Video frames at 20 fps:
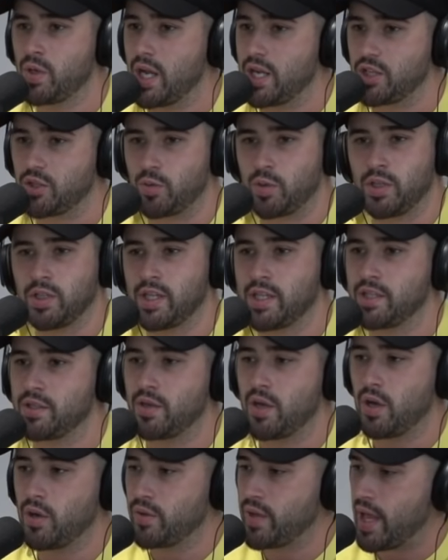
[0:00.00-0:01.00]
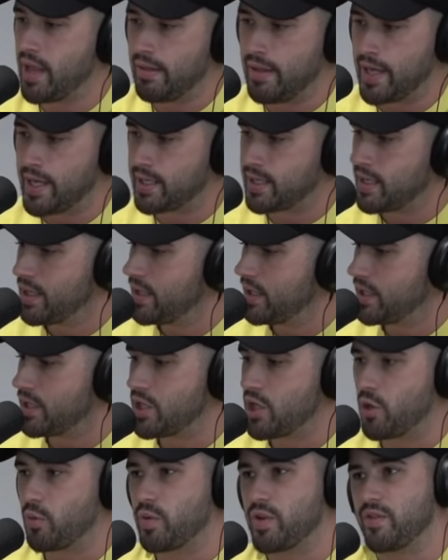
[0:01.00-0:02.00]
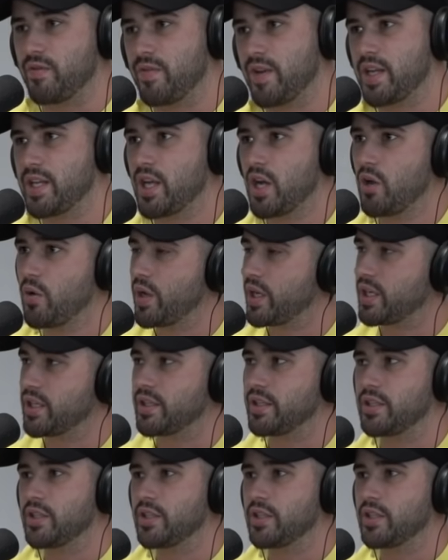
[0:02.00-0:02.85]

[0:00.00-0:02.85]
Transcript: I just want to let you know that like, you know, with video, it could,